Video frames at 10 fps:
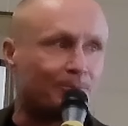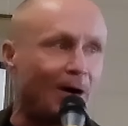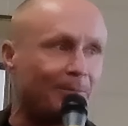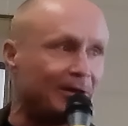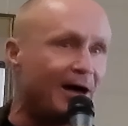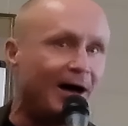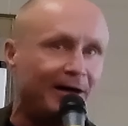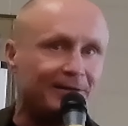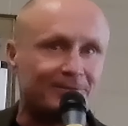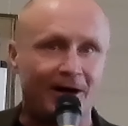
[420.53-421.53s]
Probably
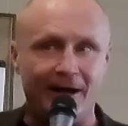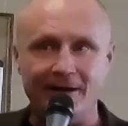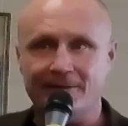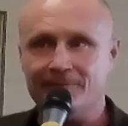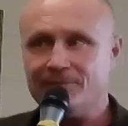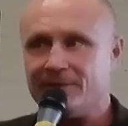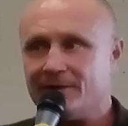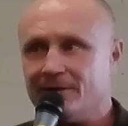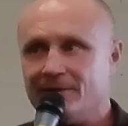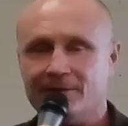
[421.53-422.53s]
not, right?
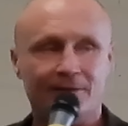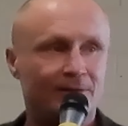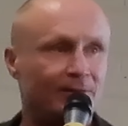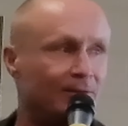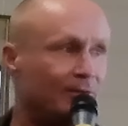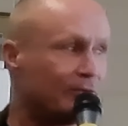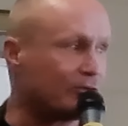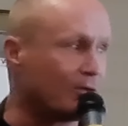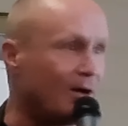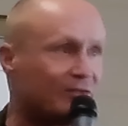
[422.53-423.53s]

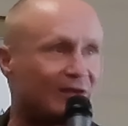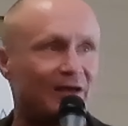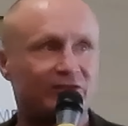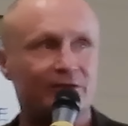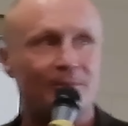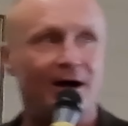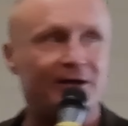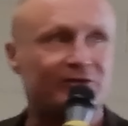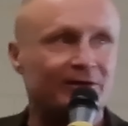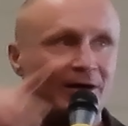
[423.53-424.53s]
So God tests the
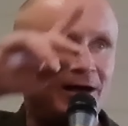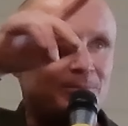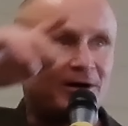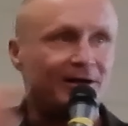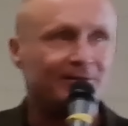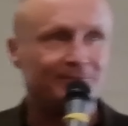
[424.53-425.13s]
minds. Hey, buddy.